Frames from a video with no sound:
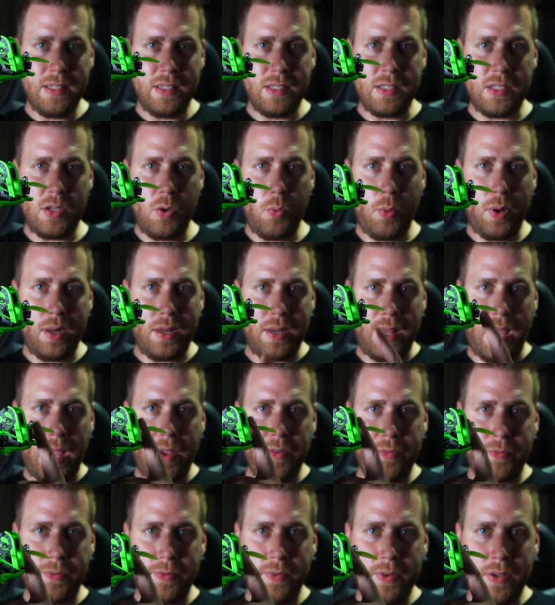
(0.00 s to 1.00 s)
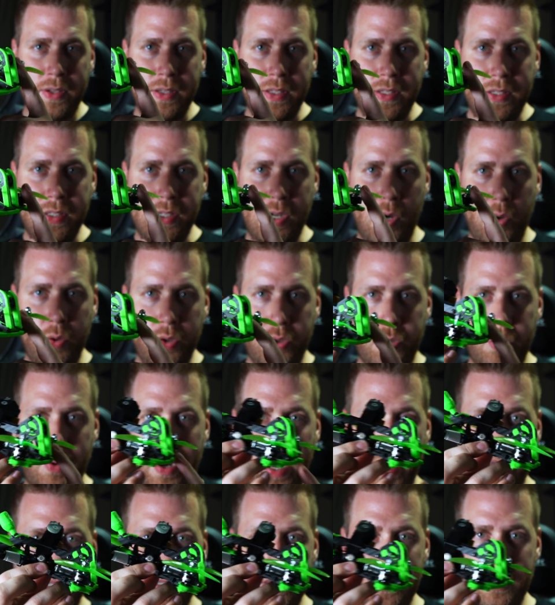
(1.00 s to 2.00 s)
you will have no
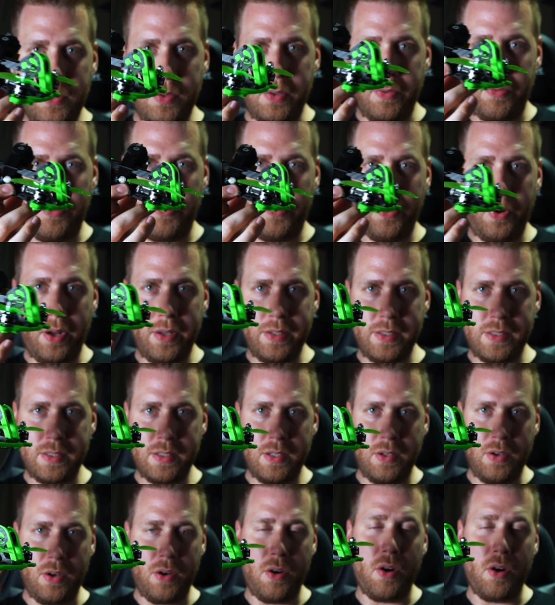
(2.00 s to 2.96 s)
drag to the front,